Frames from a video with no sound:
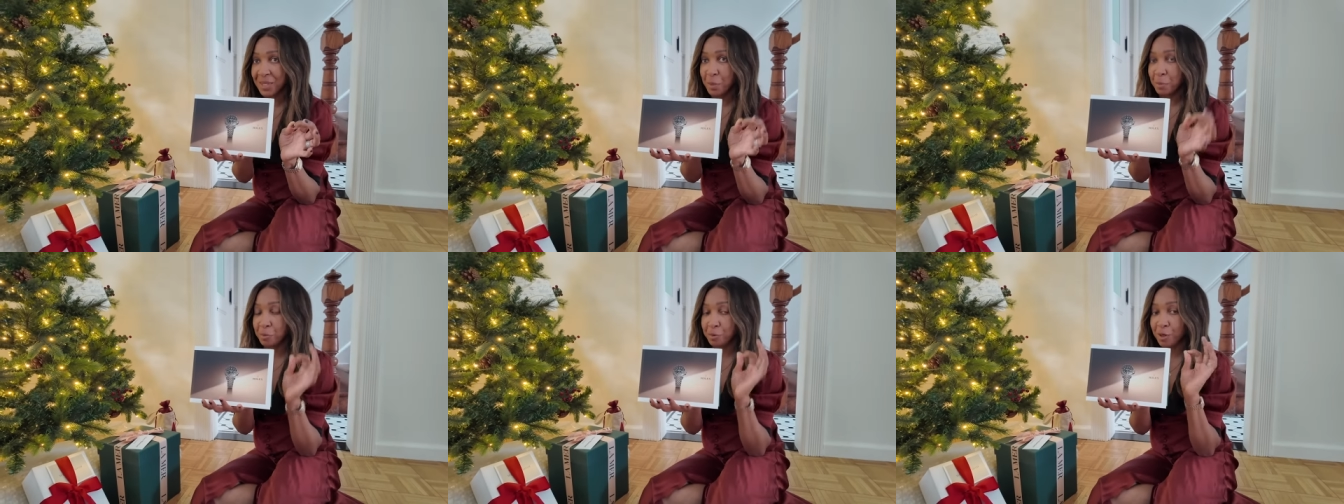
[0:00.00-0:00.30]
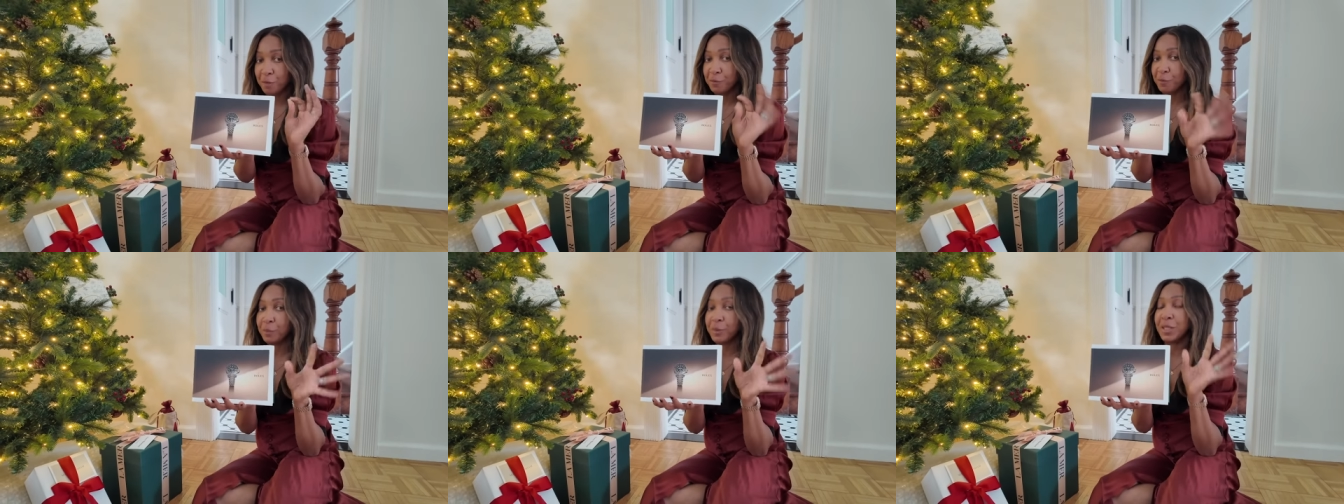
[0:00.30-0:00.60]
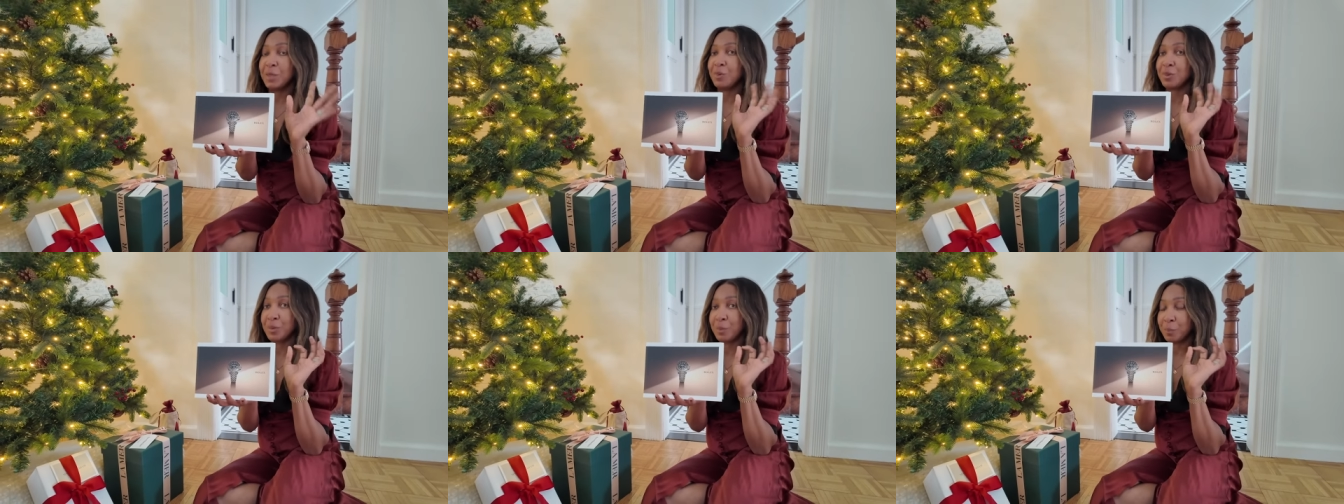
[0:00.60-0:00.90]

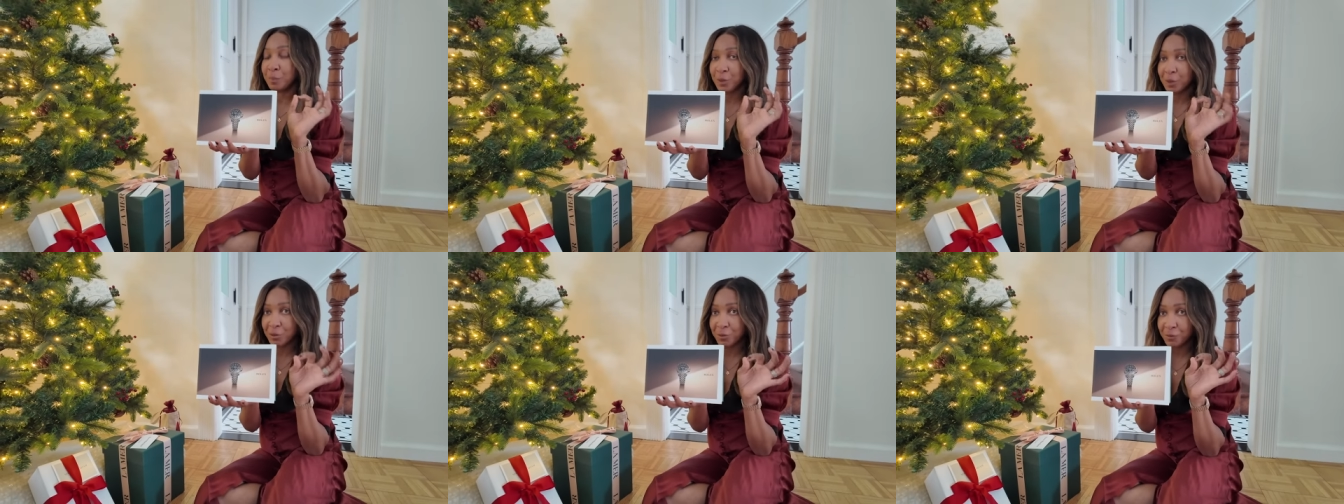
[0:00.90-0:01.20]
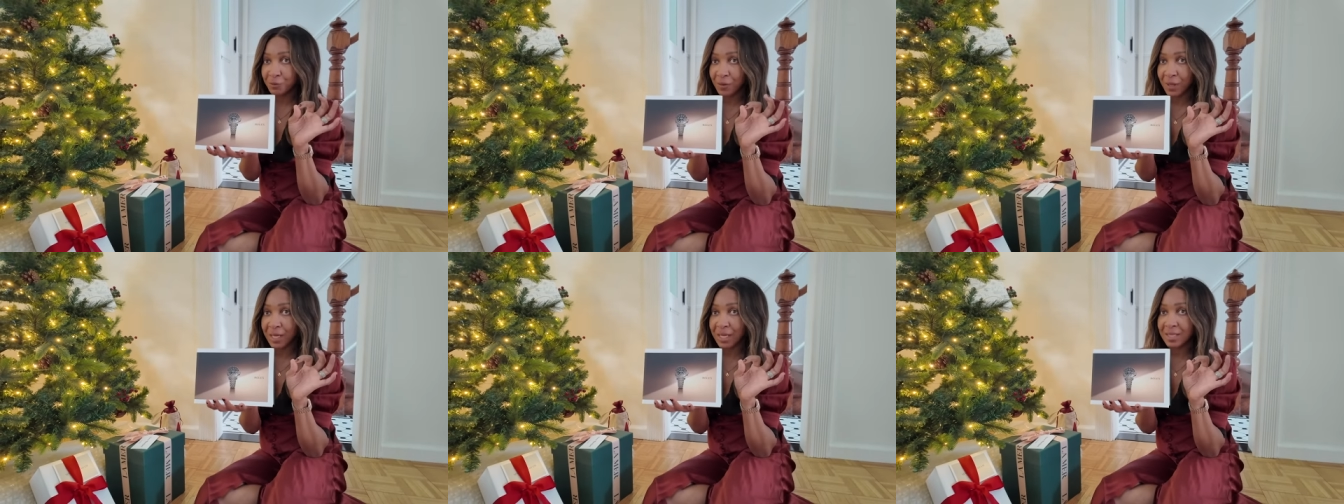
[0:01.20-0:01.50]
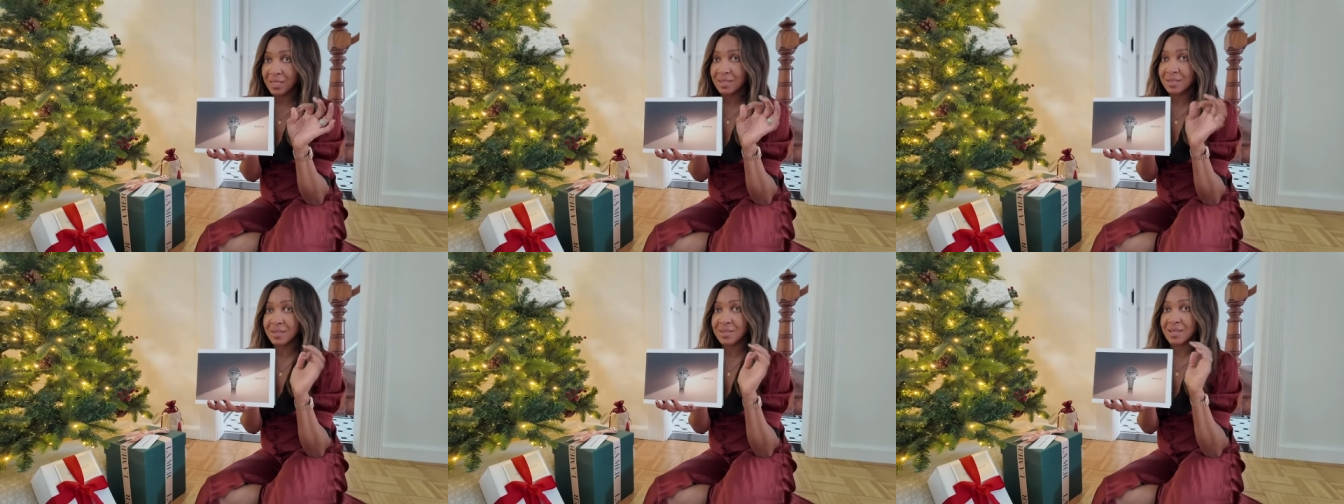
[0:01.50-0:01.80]
preferably with a blue
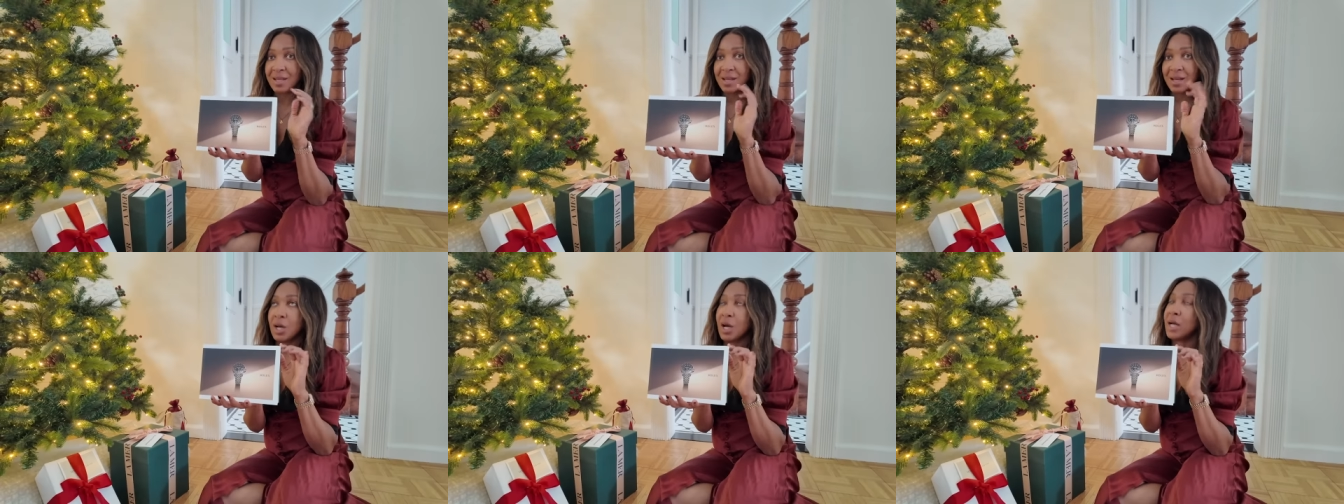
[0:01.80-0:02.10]
face.